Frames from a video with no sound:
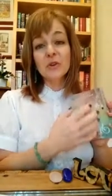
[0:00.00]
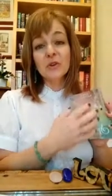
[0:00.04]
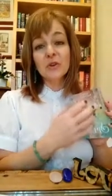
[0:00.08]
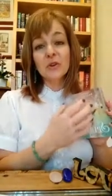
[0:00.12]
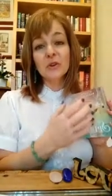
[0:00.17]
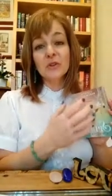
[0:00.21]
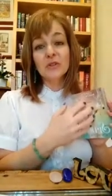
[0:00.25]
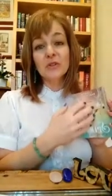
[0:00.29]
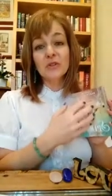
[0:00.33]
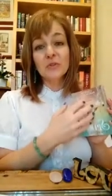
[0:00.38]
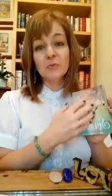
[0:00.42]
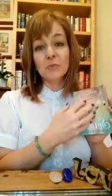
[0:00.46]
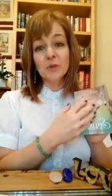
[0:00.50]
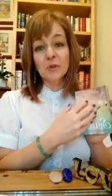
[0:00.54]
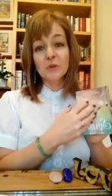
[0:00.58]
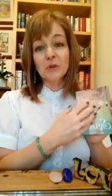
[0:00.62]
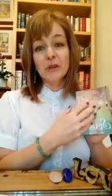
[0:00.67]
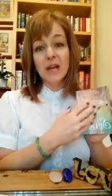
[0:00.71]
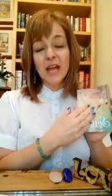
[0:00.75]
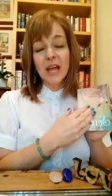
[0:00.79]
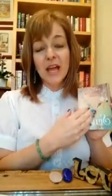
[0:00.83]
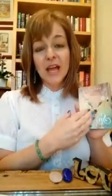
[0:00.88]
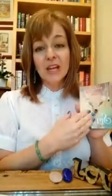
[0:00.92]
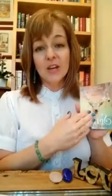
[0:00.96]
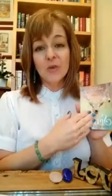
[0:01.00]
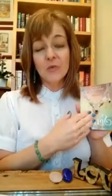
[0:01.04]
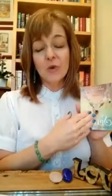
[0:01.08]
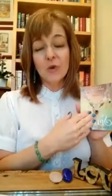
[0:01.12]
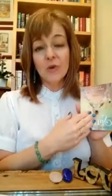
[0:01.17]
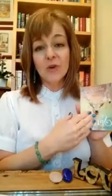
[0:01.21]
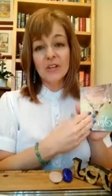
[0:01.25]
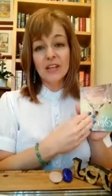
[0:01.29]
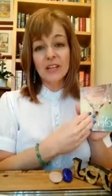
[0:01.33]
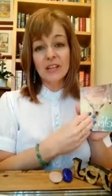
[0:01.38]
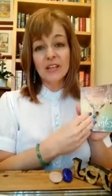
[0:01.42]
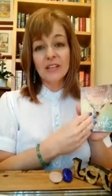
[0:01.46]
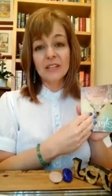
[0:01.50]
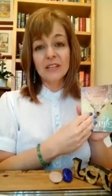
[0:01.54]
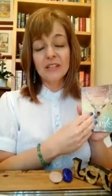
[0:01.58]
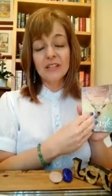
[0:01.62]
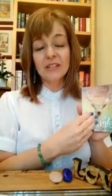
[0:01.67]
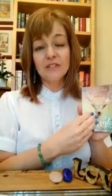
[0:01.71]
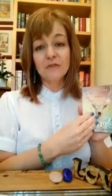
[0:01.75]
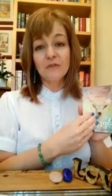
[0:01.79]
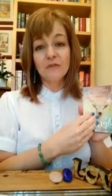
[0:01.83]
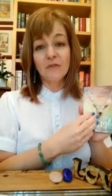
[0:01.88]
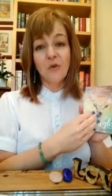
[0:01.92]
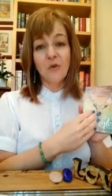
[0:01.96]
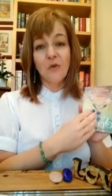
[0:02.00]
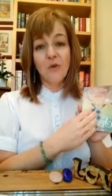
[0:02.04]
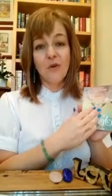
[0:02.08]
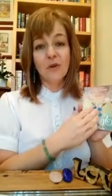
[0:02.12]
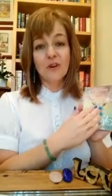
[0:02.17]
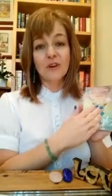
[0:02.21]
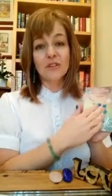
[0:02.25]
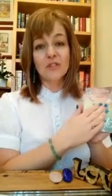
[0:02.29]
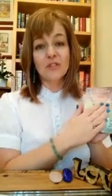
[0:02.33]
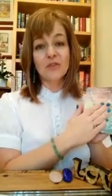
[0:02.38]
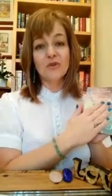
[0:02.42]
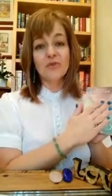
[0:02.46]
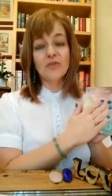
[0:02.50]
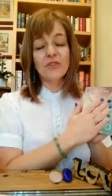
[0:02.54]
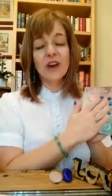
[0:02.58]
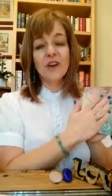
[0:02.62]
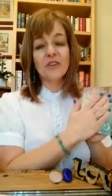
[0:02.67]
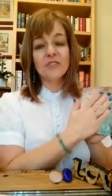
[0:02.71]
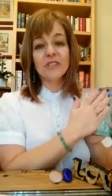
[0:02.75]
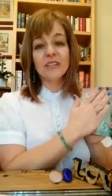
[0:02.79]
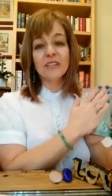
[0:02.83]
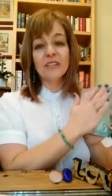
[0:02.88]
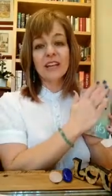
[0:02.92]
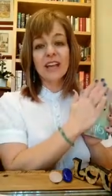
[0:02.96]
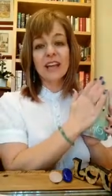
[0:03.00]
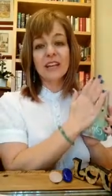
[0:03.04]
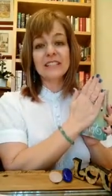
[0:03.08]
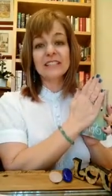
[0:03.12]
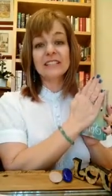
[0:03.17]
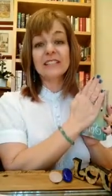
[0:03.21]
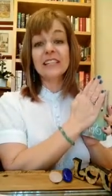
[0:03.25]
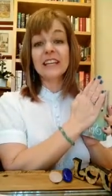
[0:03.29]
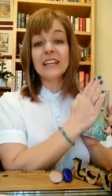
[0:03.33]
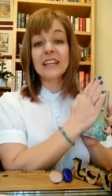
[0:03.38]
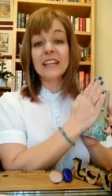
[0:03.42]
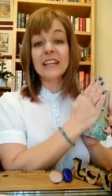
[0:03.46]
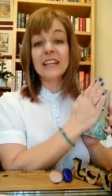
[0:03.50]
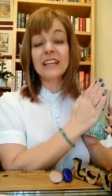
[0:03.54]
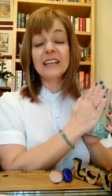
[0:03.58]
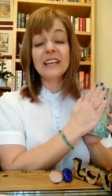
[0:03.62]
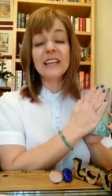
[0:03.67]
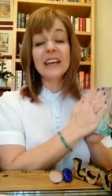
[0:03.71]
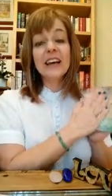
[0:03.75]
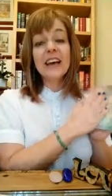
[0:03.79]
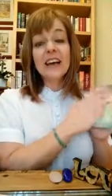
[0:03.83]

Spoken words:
who your spirit animal is for 2019,